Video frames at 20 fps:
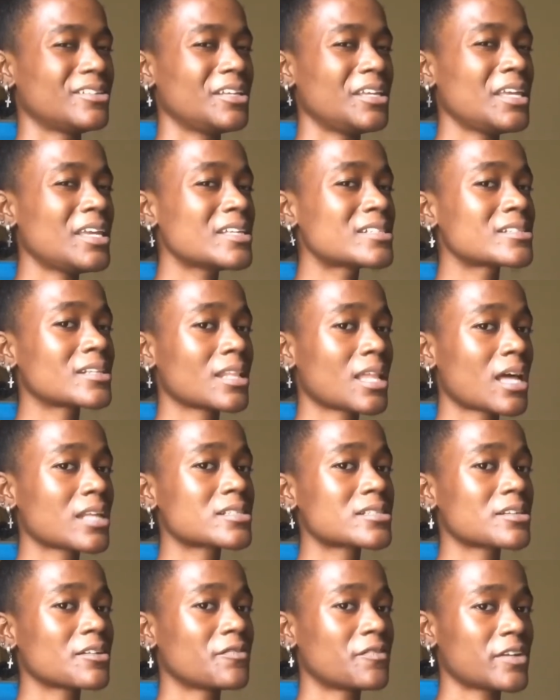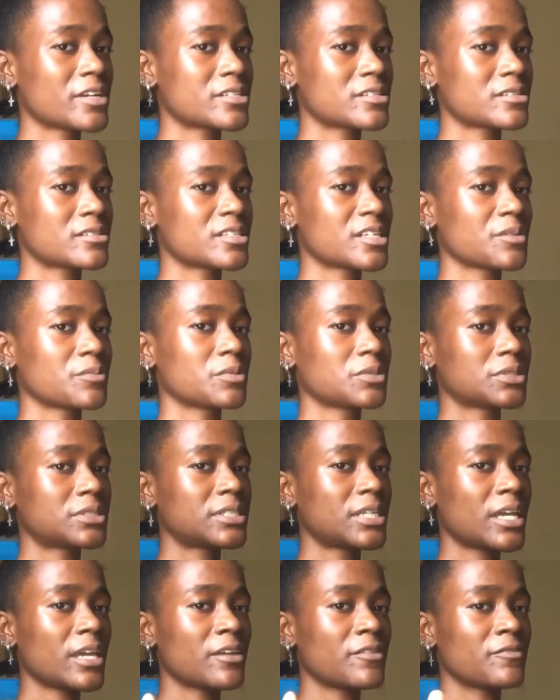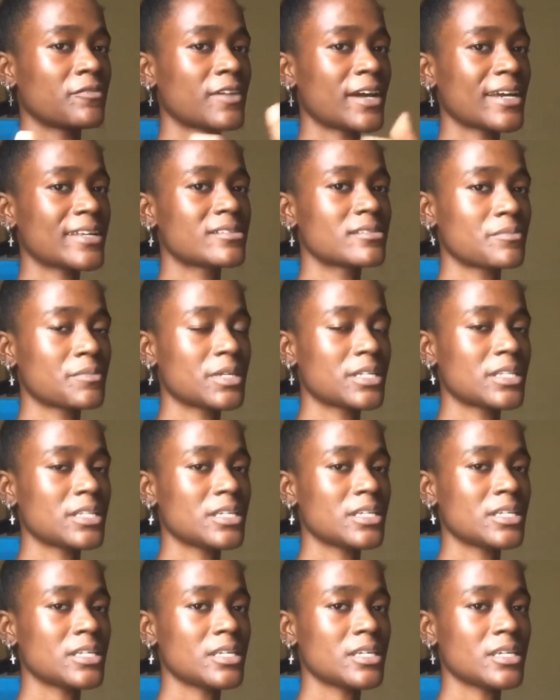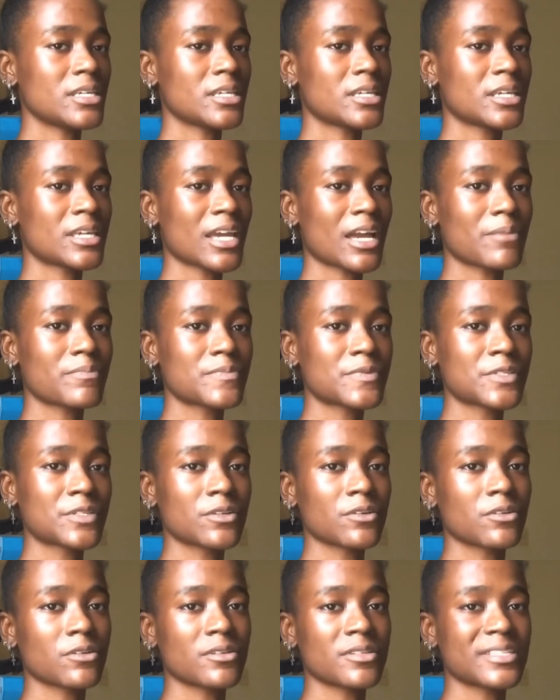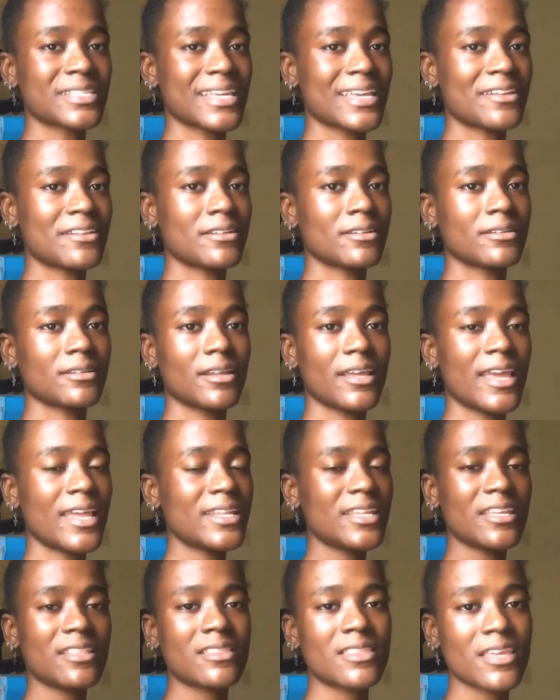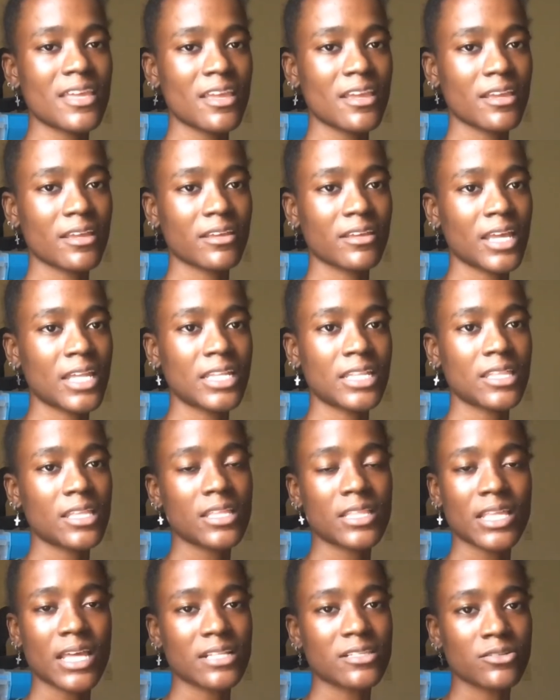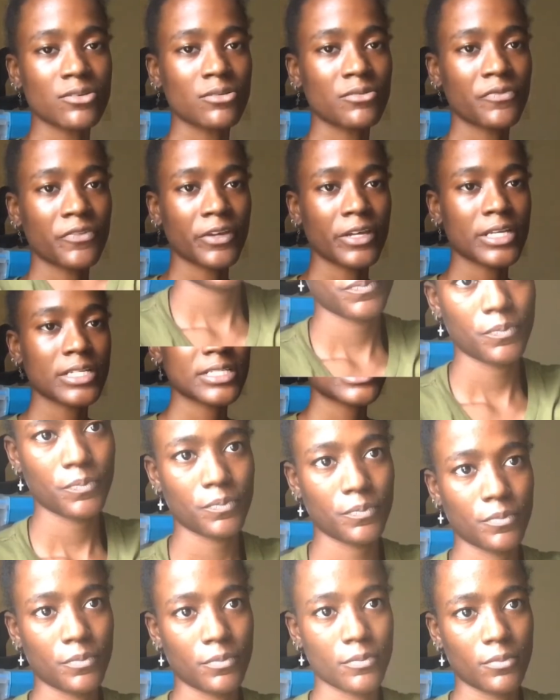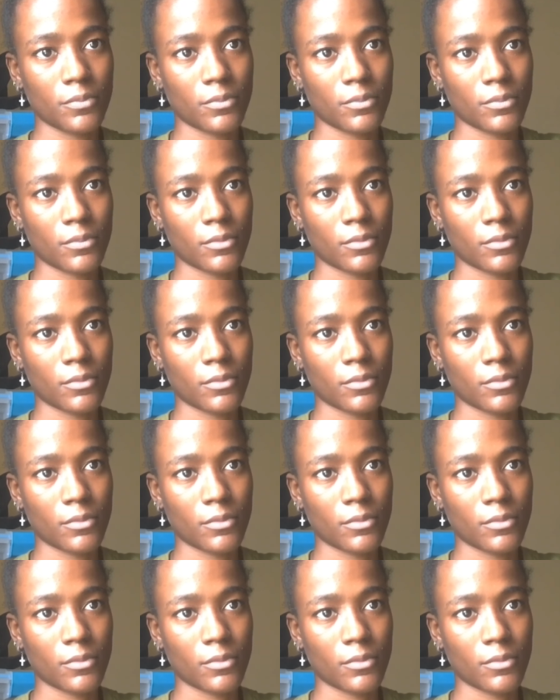Eat lots of vegetables, take vitamin E capsules and anything that's good for your skin.